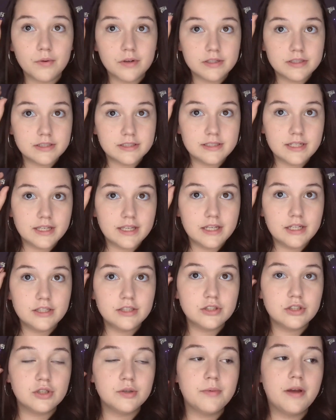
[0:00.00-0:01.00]
We're
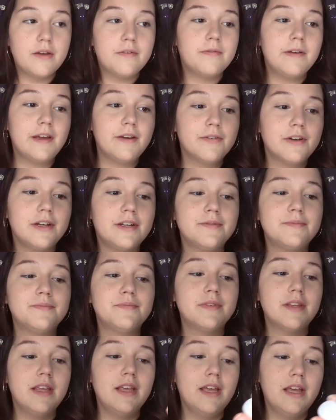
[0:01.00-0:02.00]
sticking to my favorite
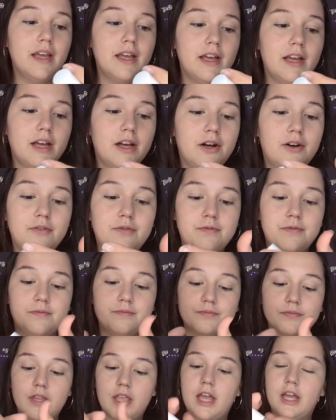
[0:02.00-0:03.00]
e.l.f.
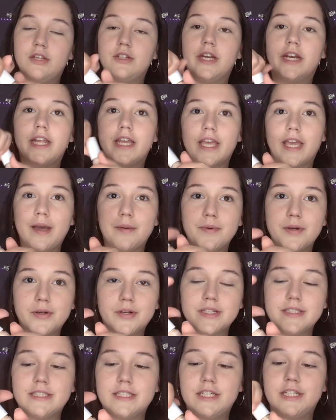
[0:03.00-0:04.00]
Hydrating Camo
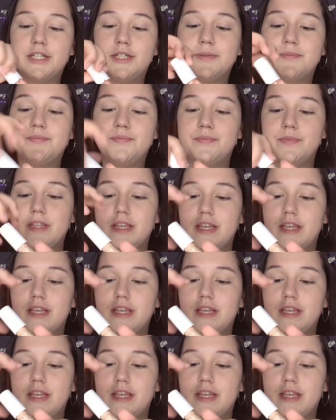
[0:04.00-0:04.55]
Concealer.